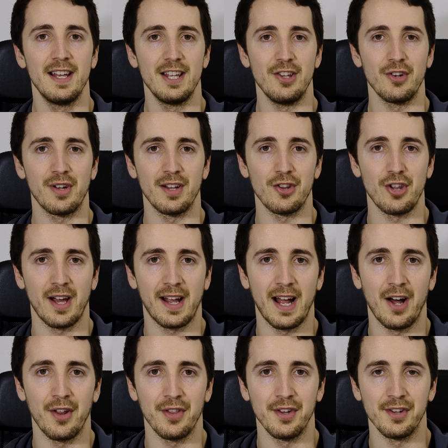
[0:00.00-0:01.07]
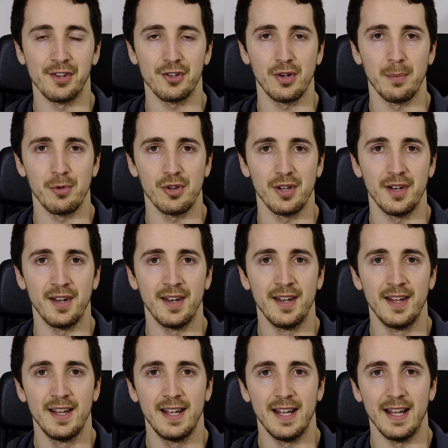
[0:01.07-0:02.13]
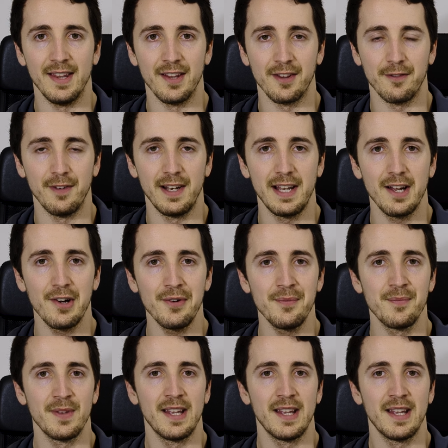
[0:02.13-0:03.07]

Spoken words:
you can check out the description in this video.